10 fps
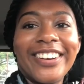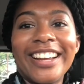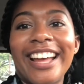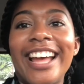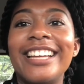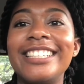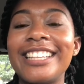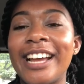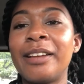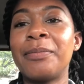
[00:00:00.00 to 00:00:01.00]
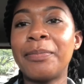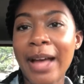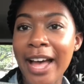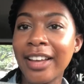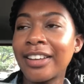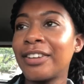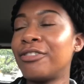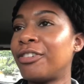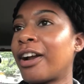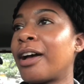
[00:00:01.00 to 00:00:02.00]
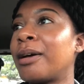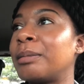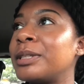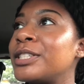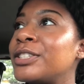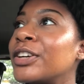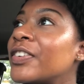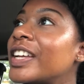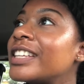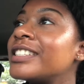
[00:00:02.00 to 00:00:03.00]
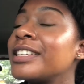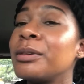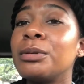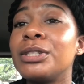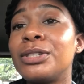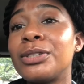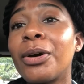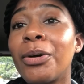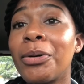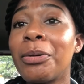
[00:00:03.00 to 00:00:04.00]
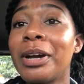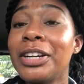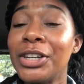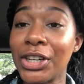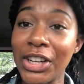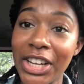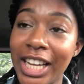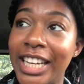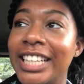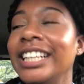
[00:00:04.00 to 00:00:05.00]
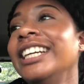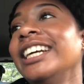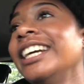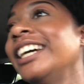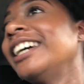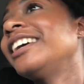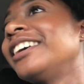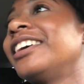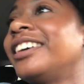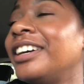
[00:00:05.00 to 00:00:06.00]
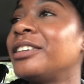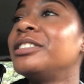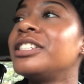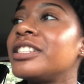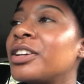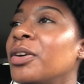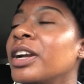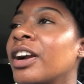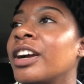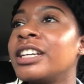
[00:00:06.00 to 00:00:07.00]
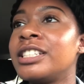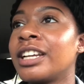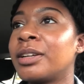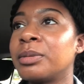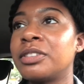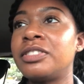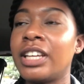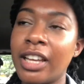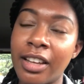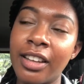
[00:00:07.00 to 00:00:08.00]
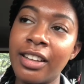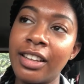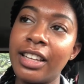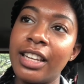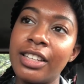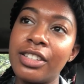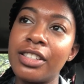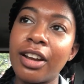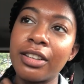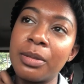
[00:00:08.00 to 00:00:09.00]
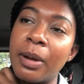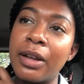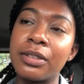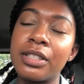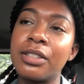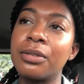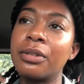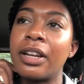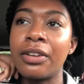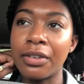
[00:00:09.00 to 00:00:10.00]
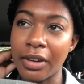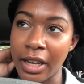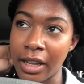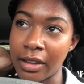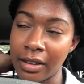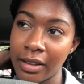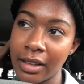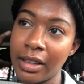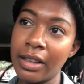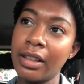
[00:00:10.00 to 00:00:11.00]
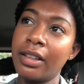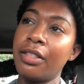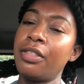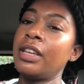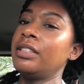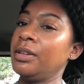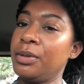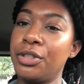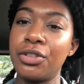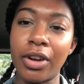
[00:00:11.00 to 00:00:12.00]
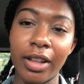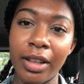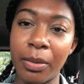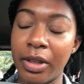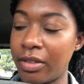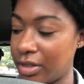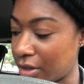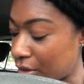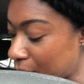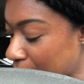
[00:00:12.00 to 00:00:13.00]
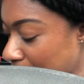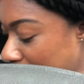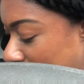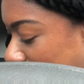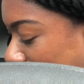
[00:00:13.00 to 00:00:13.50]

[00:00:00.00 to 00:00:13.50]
Alright guys, I'm back from service. It was so good. It was just so encouraging and uplifting, and he just talked about surrendering things that we're struggling with to the Lord